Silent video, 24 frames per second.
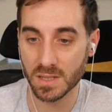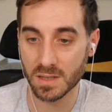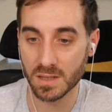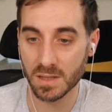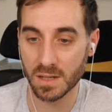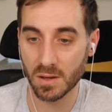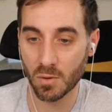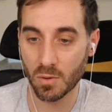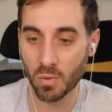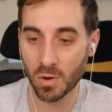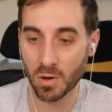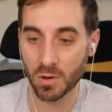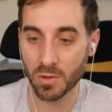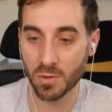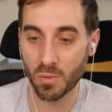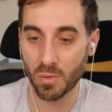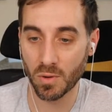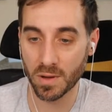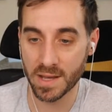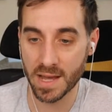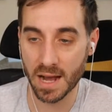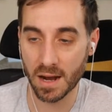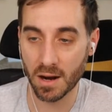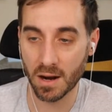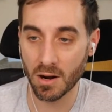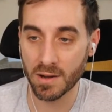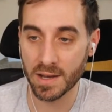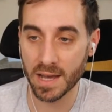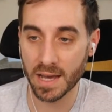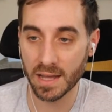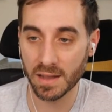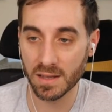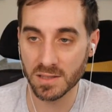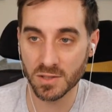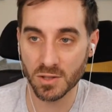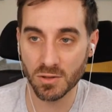
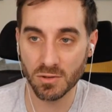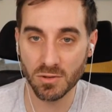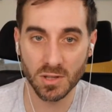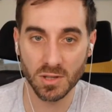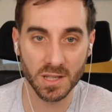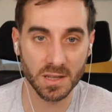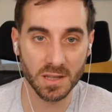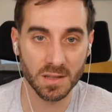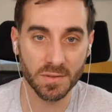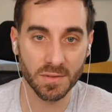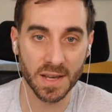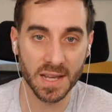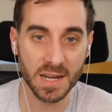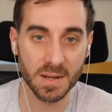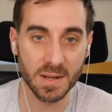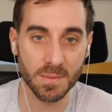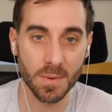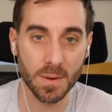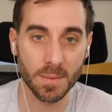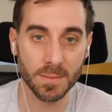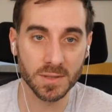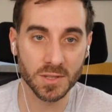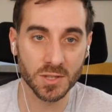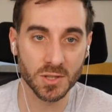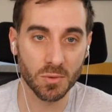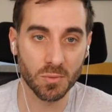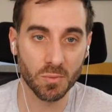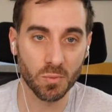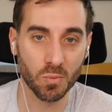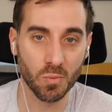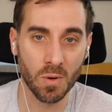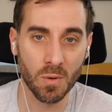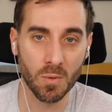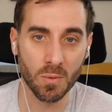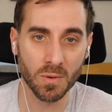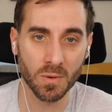let's go look at the Vandy moment. So
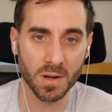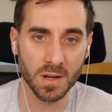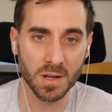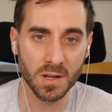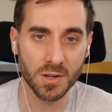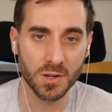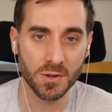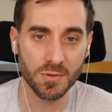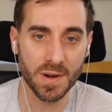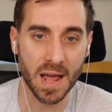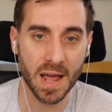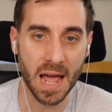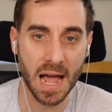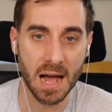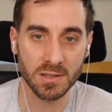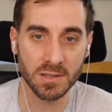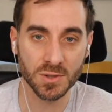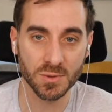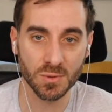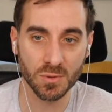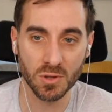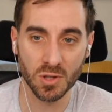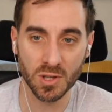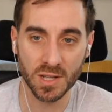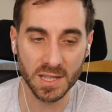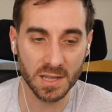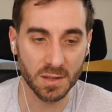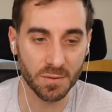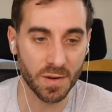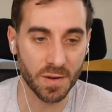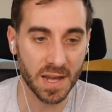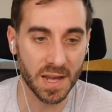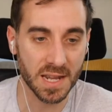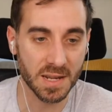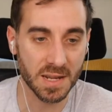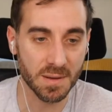what we're gonna do now is we'll look at the
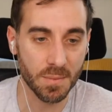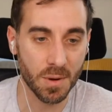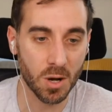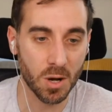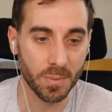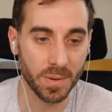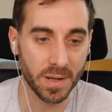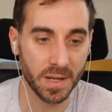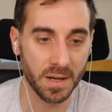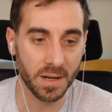Vandy moment